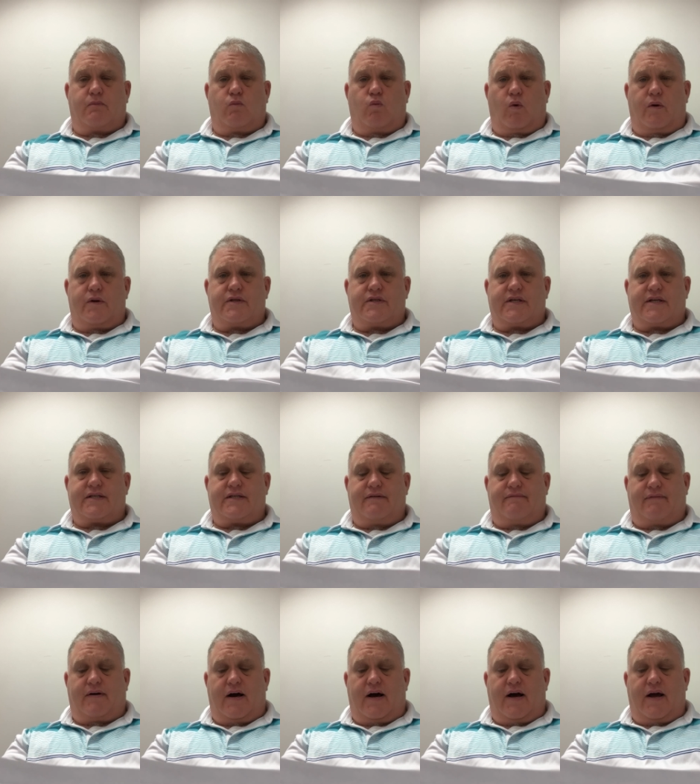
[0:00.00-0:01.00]

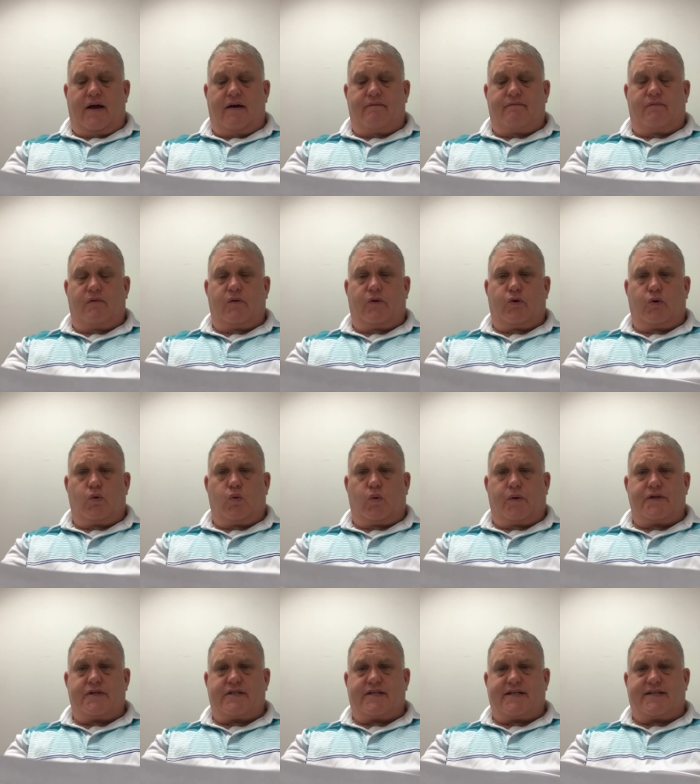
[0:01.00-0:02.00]
165 through
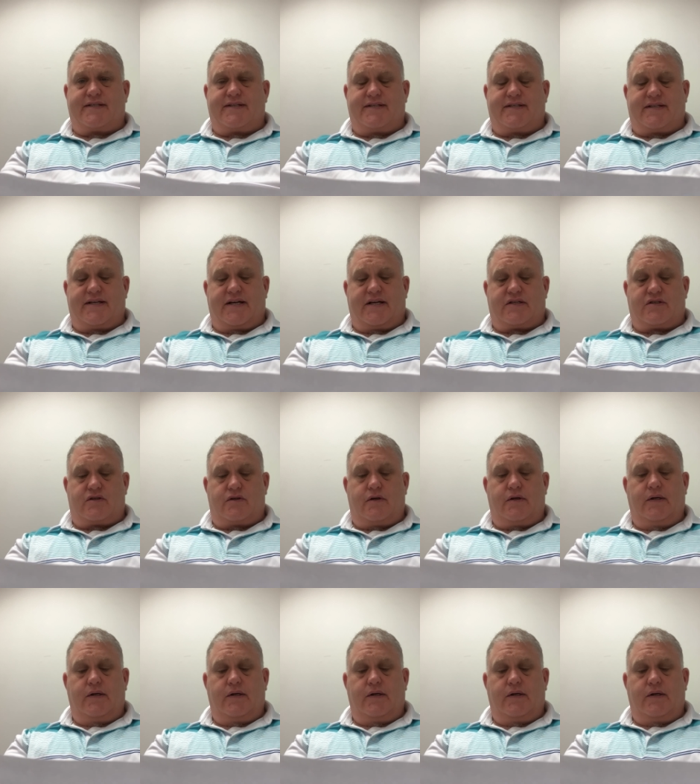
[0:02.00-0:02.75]
166.